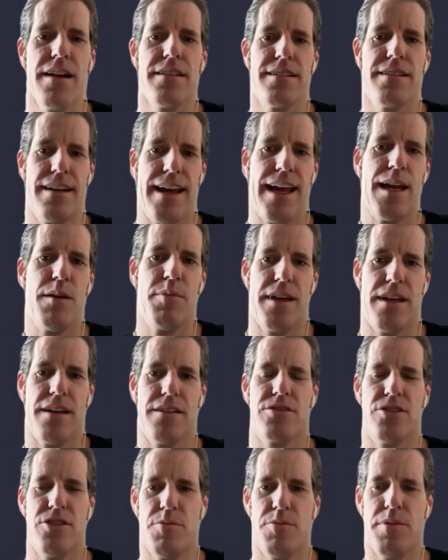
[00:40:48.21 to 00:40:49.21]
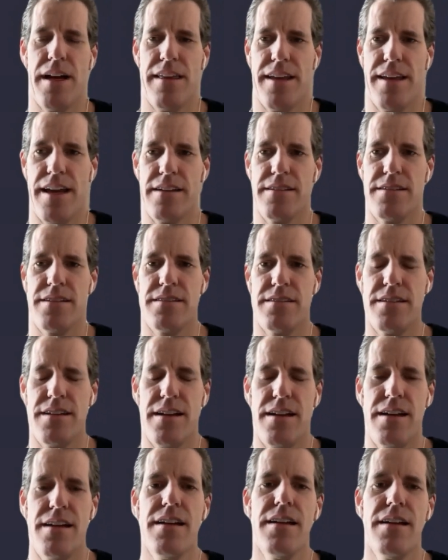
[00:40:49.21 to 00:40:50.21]
Today, being sued by the
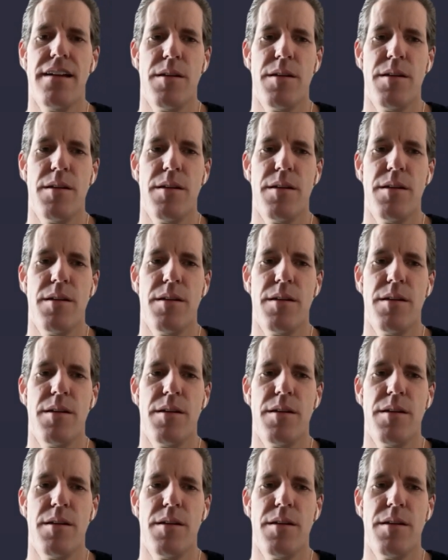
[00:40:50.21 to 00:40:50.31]
SEC